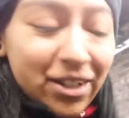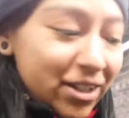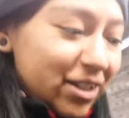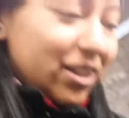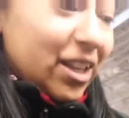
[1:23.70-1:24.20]

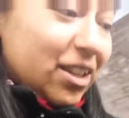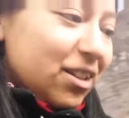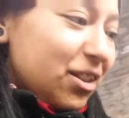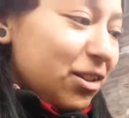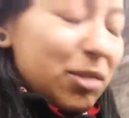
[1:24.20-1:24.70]
like a
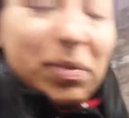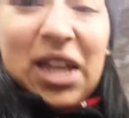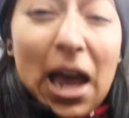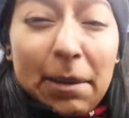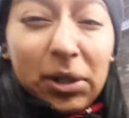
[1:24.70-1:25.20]
new
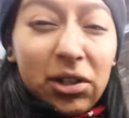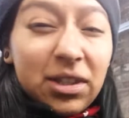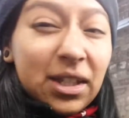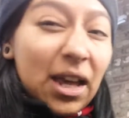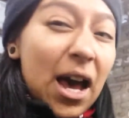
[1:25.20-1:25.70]
speedometer,
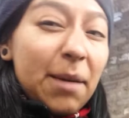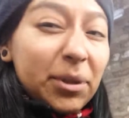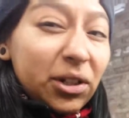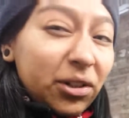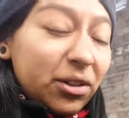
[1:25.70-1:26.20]

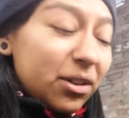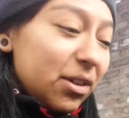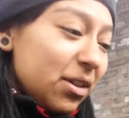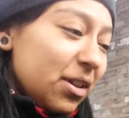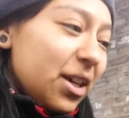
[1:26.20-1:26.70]

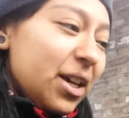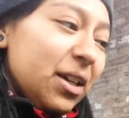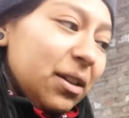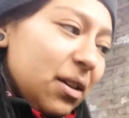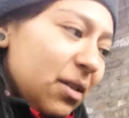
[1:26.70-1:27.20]
tachometer,
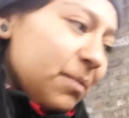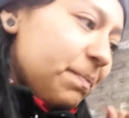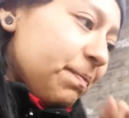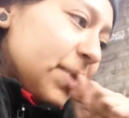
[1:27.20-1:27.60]
and